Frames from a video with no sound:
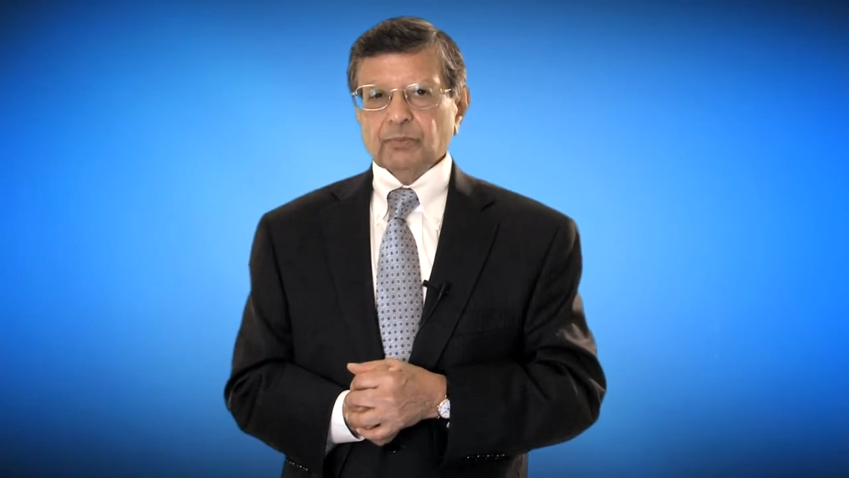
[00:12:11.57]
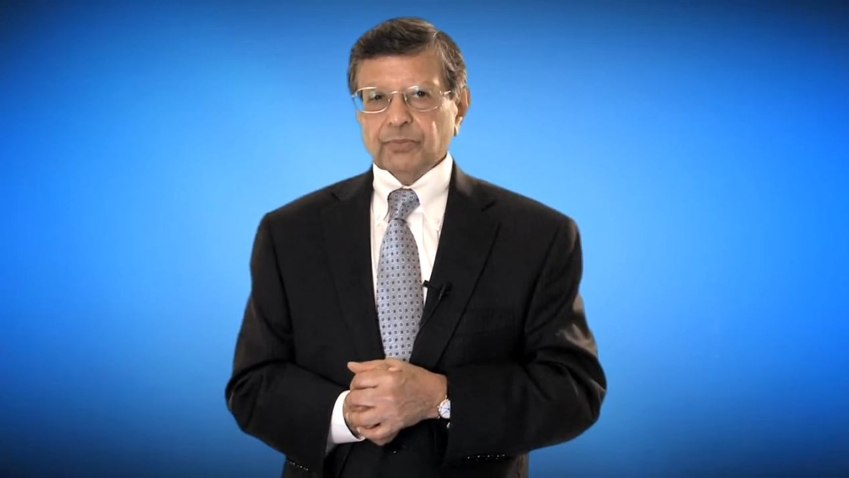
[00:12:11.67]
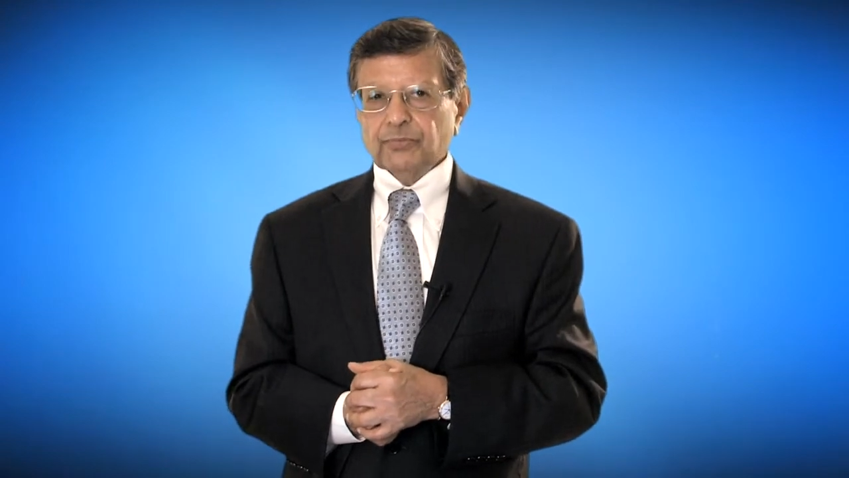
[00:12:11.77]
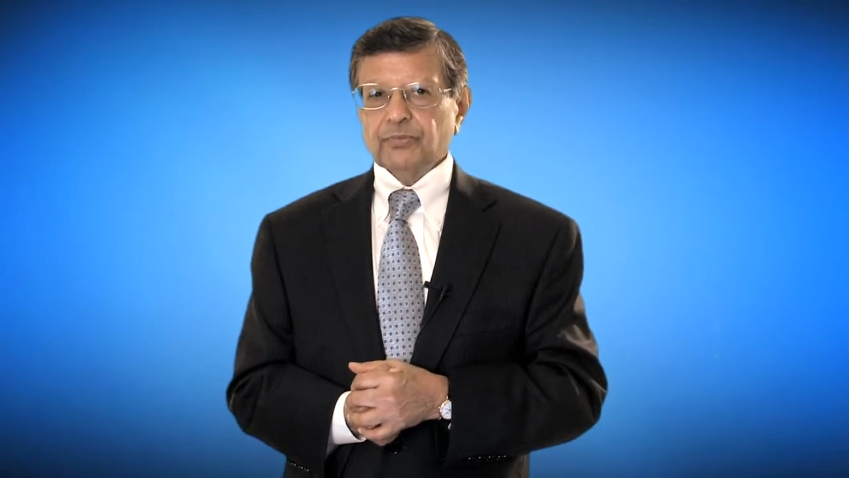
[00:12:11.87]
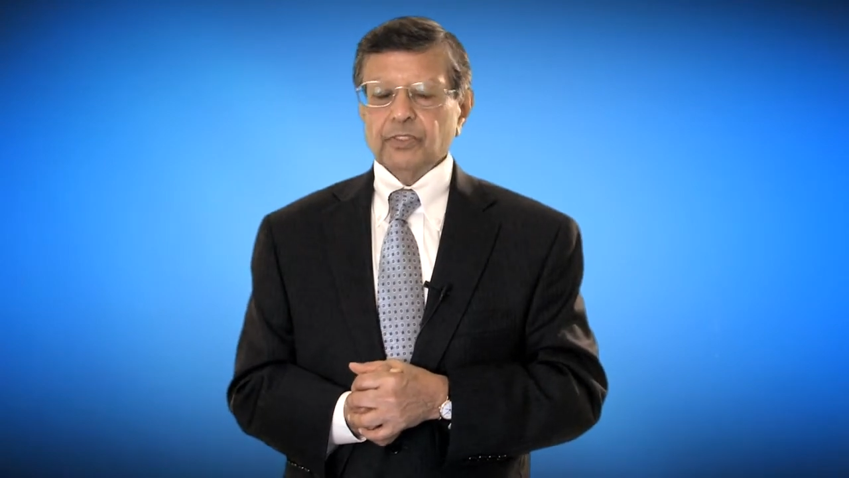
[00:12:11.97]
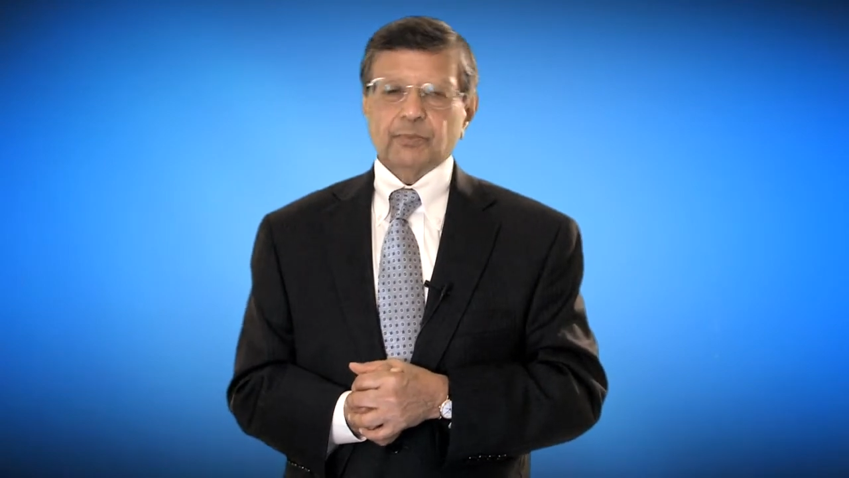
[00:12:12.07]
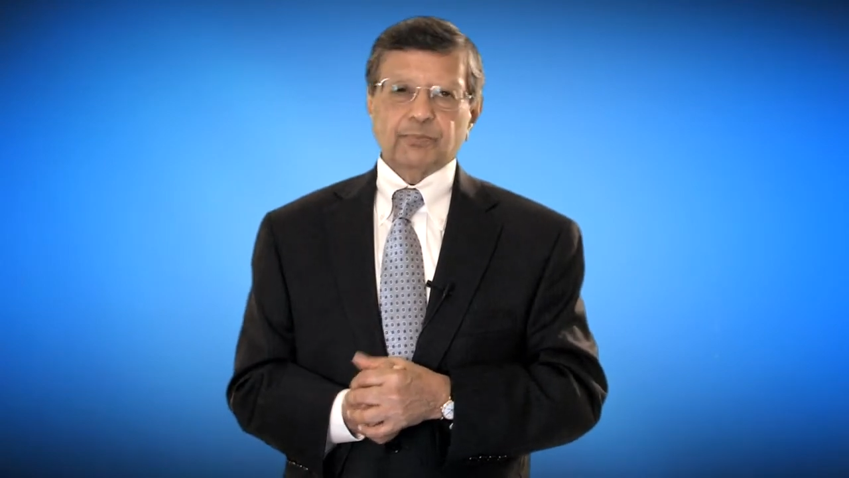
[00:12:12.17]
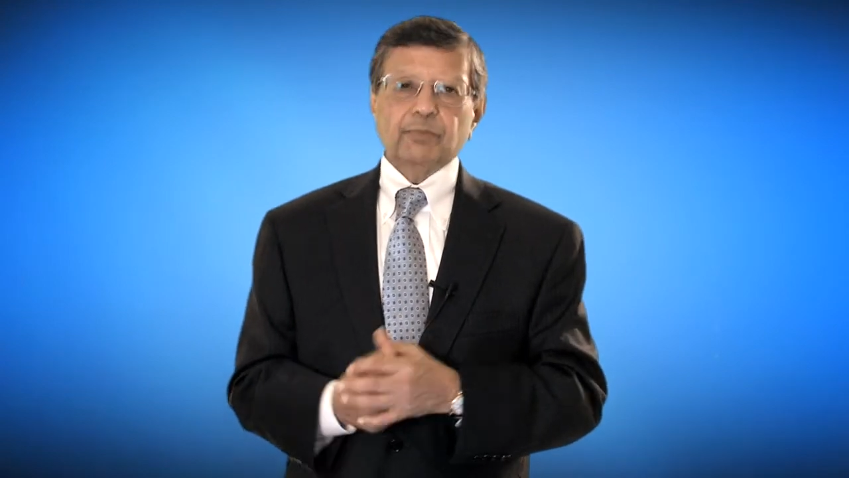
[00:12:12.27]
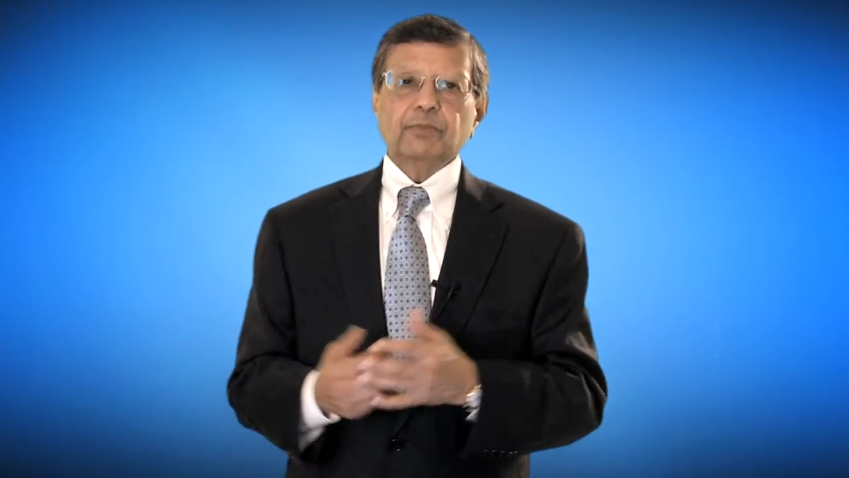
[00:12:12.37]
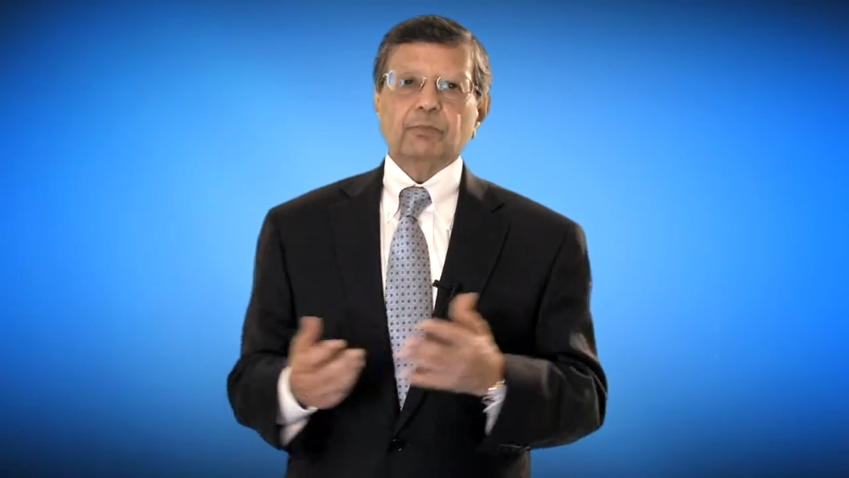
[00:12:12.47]
prefer
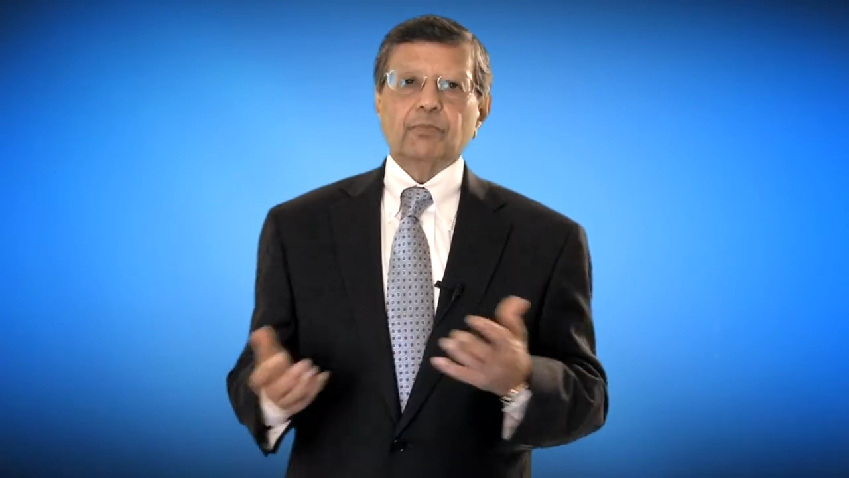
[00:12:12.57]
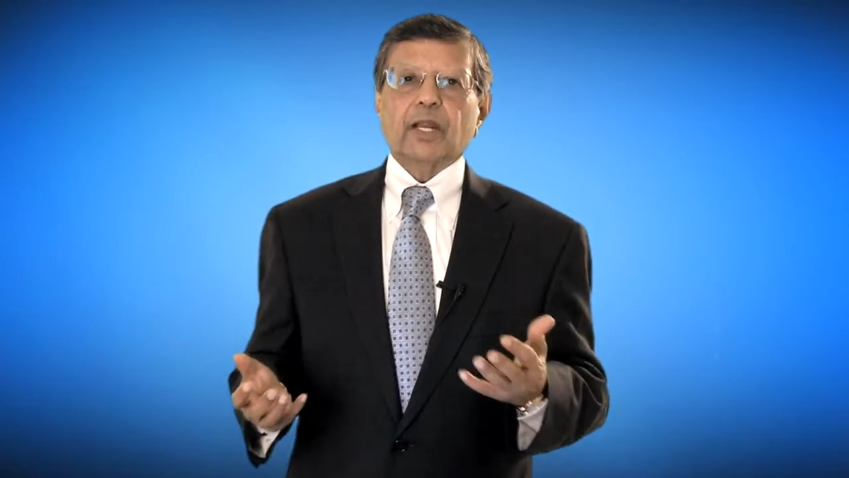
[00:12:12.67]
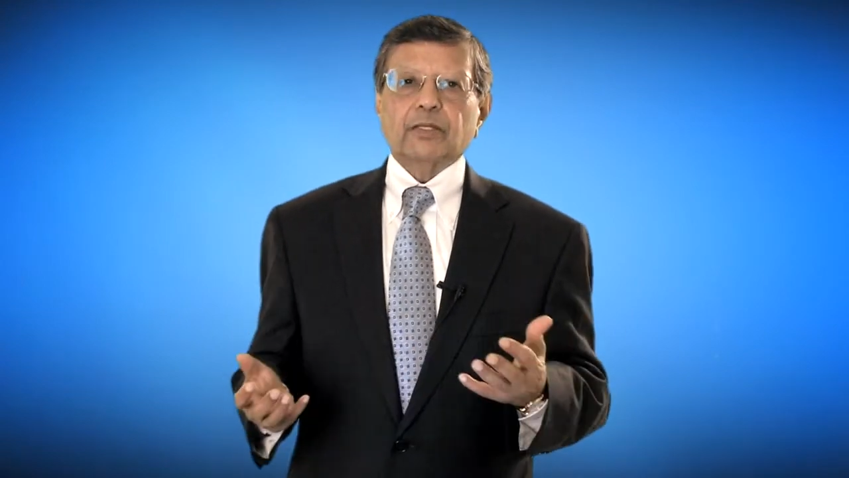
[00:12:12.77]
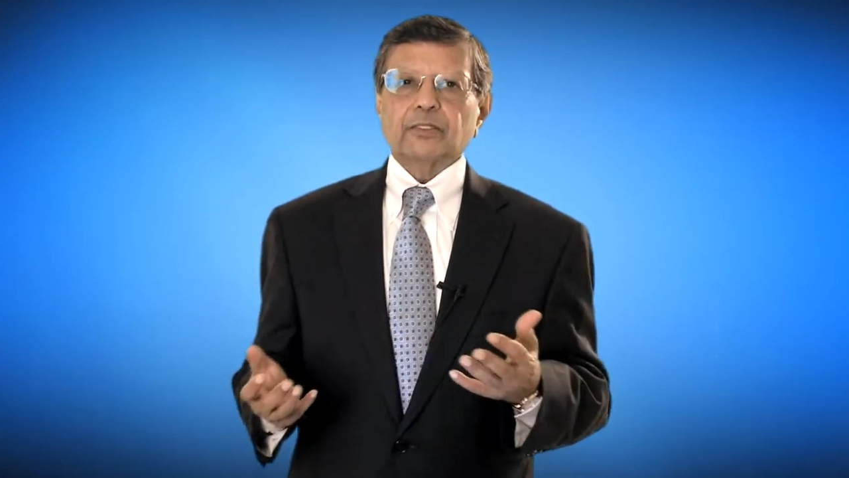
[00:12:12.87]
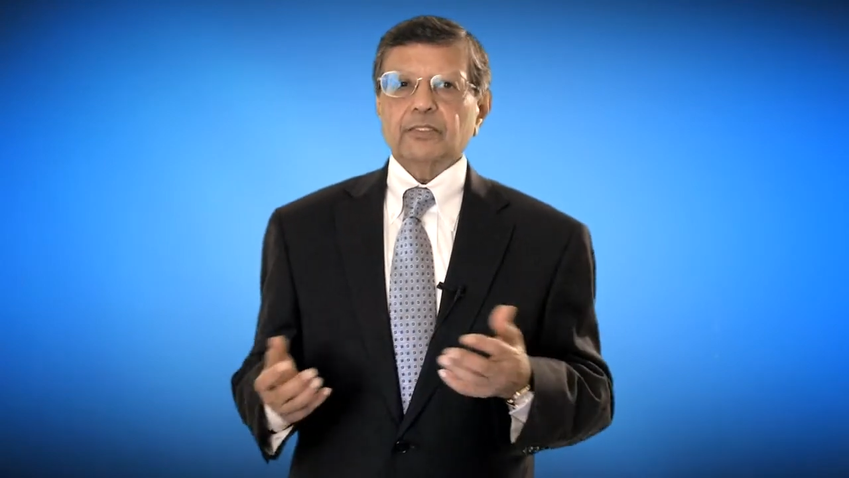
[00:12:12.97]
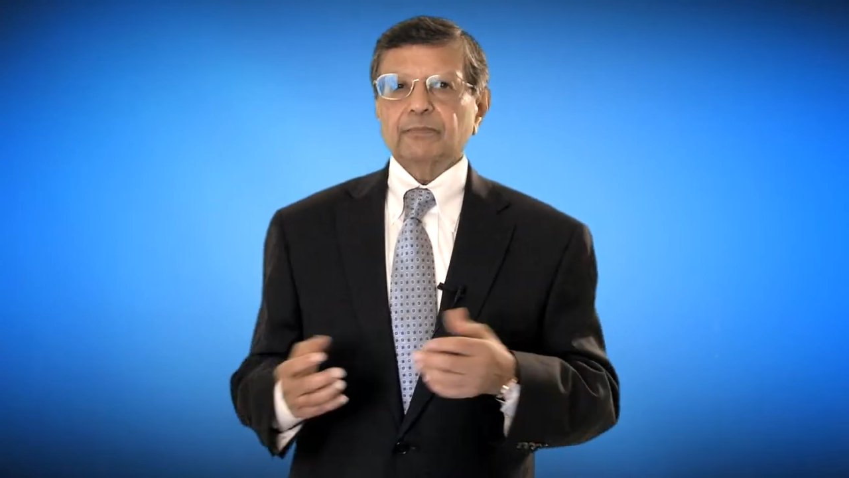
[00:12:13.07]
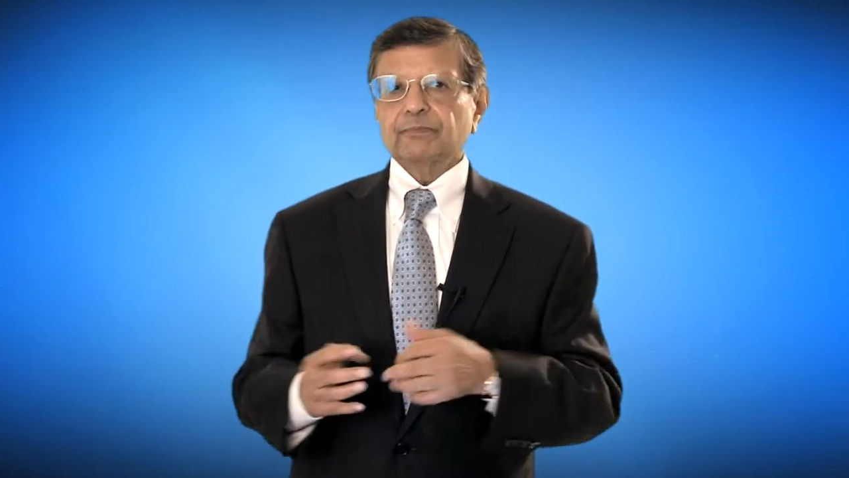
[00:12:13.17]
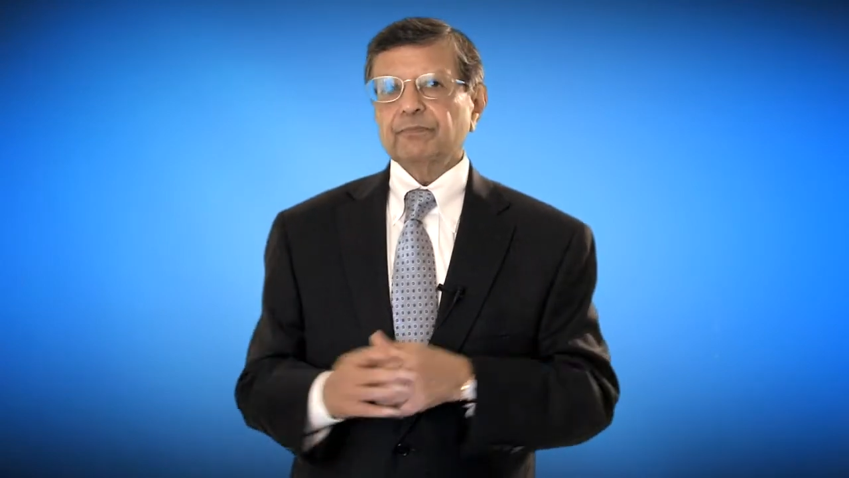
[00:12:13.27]
premium brands.